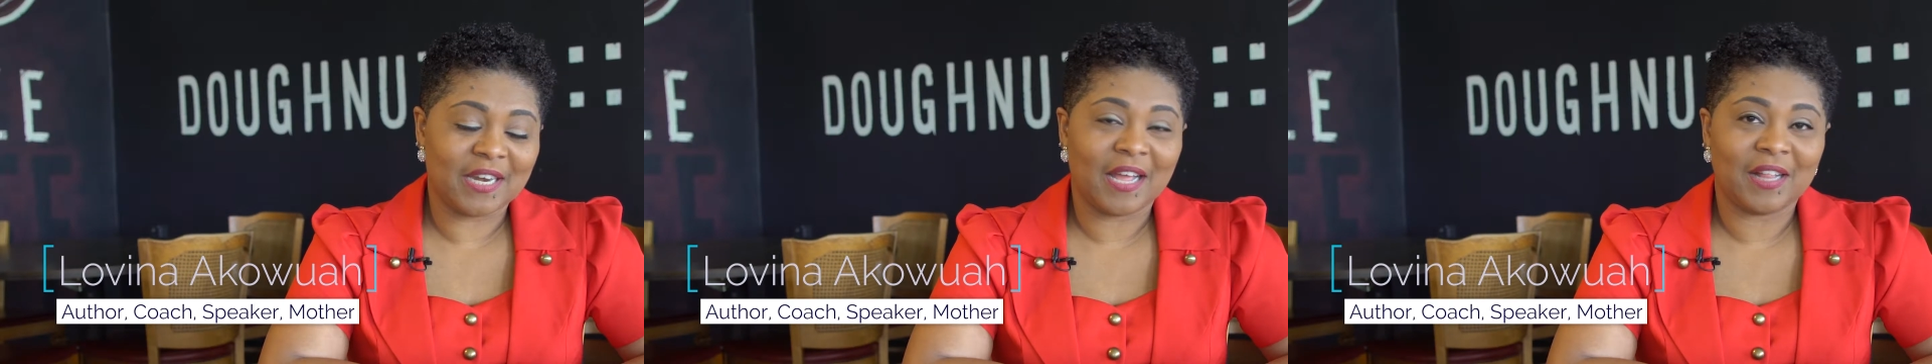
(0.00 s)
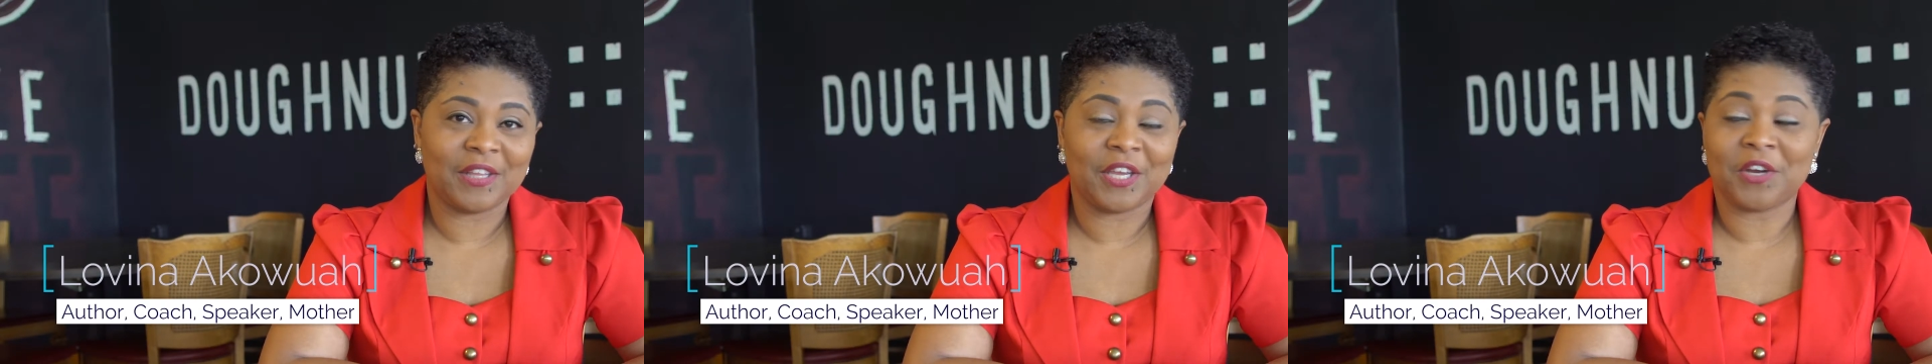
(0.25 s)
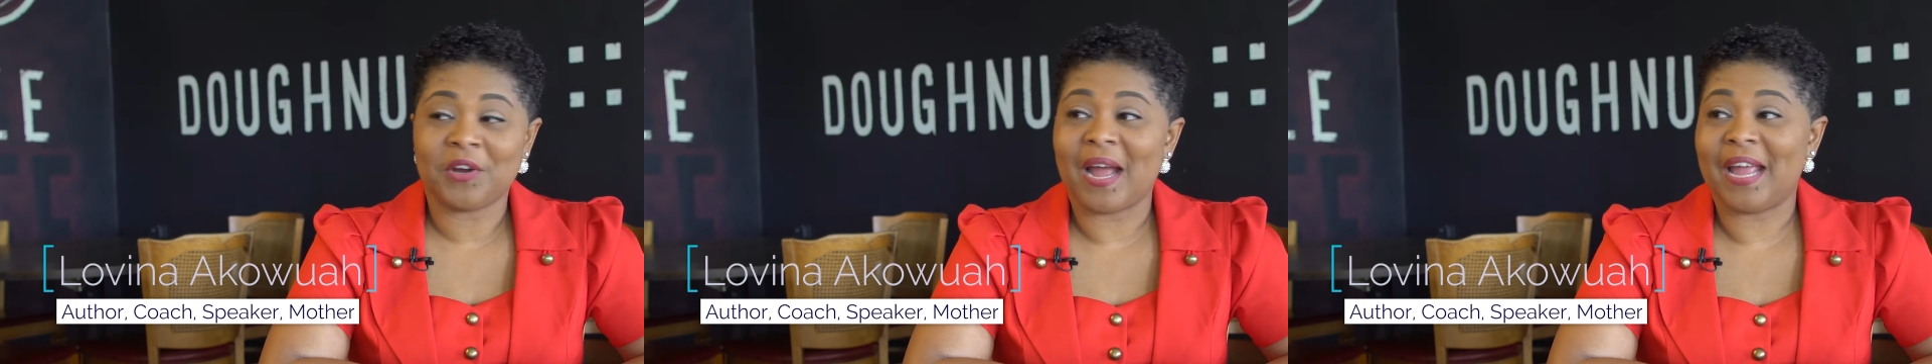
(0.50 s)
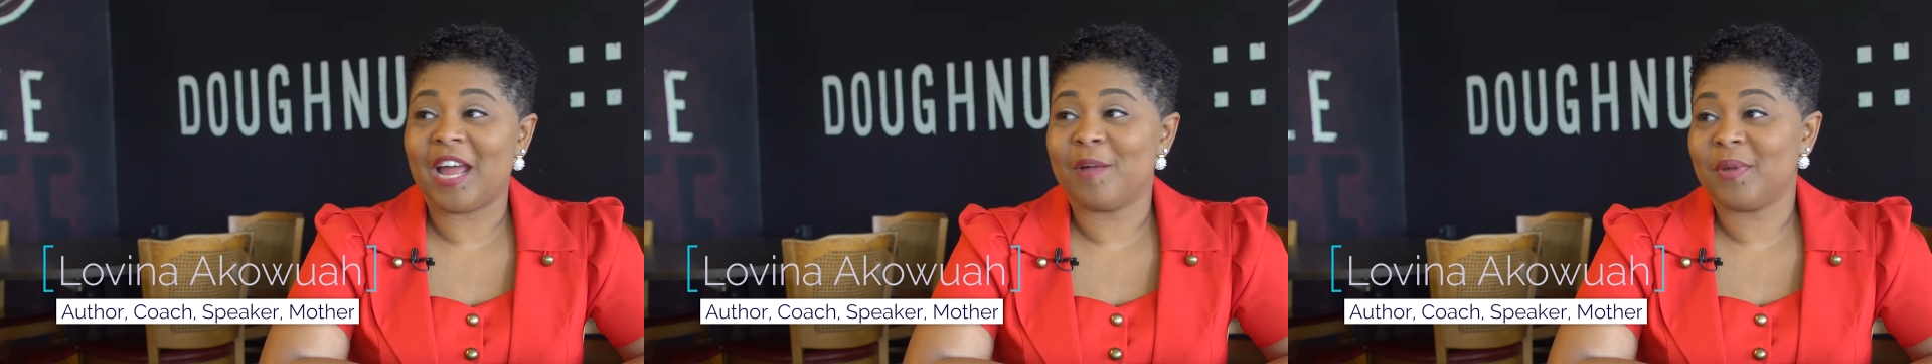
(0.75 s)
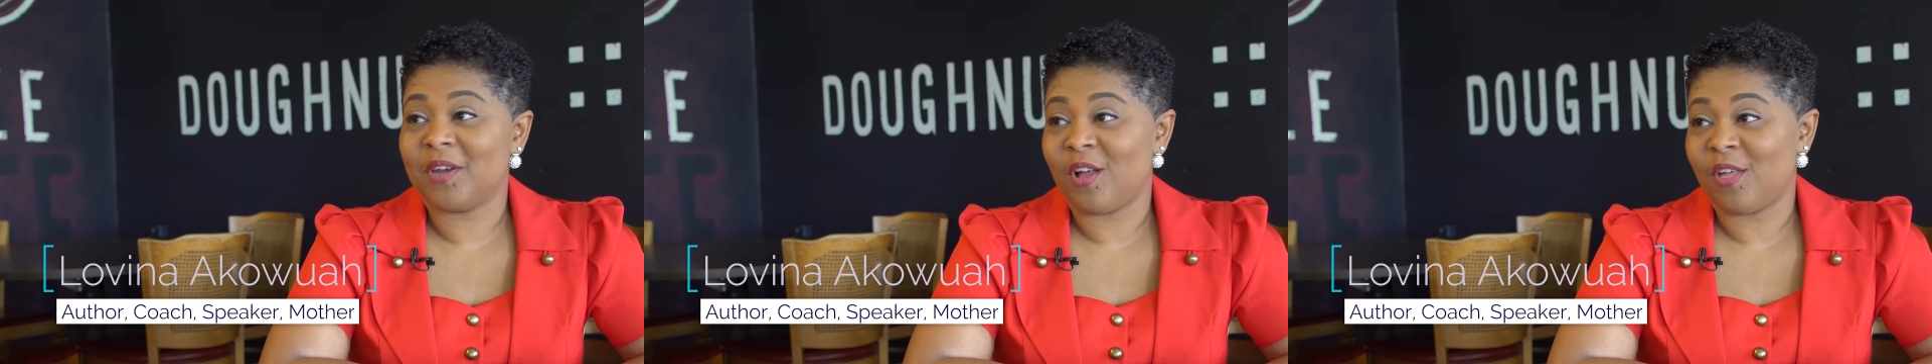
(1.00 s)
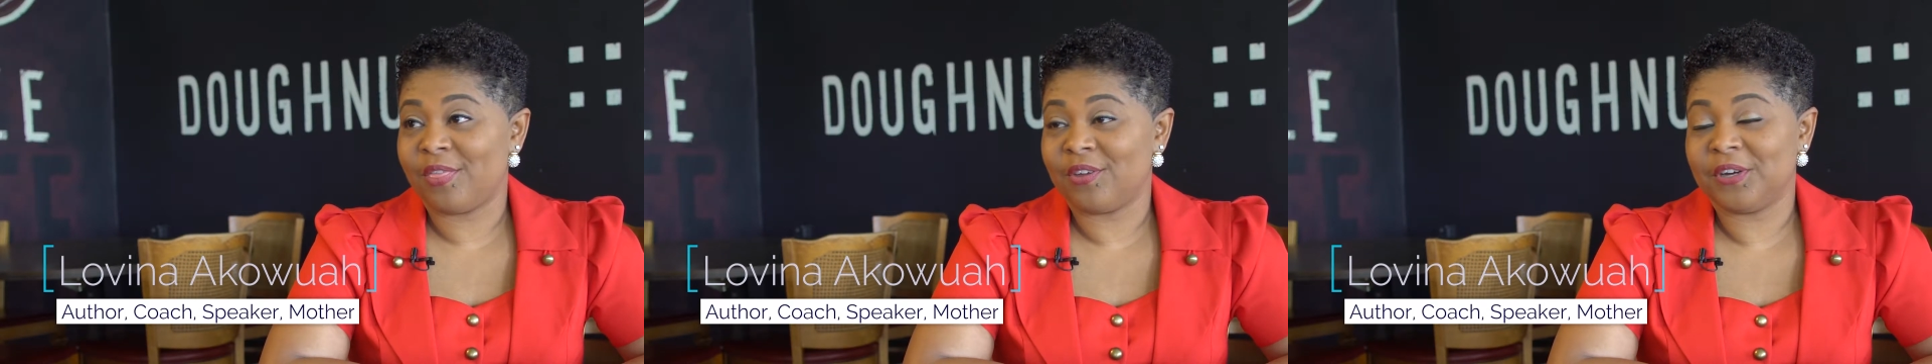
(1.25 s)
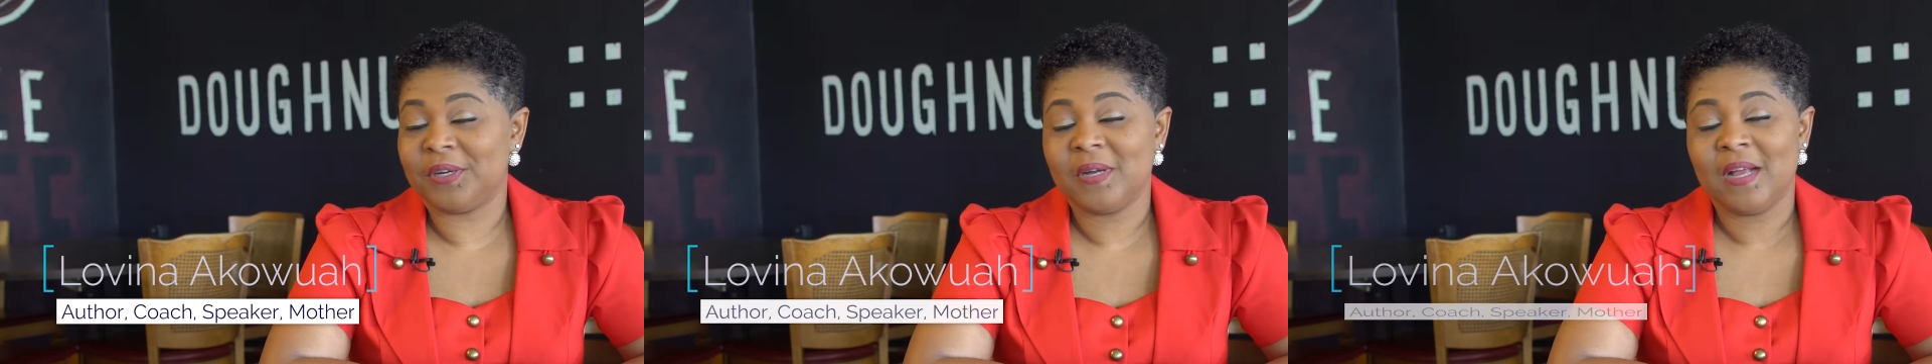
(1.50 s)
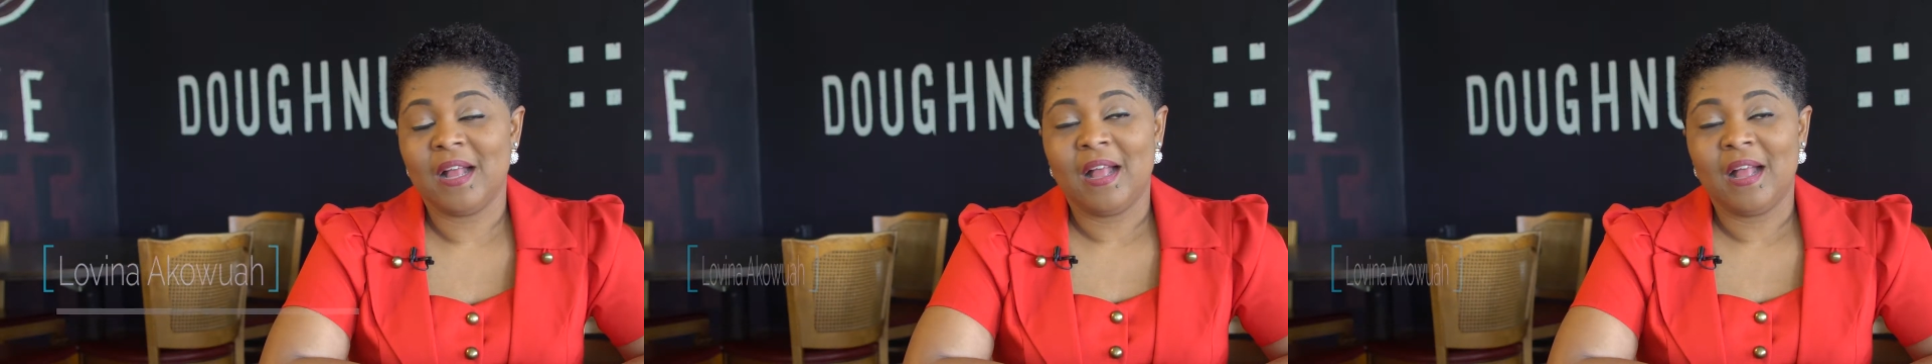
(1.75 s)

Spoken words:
earlier, I am an author.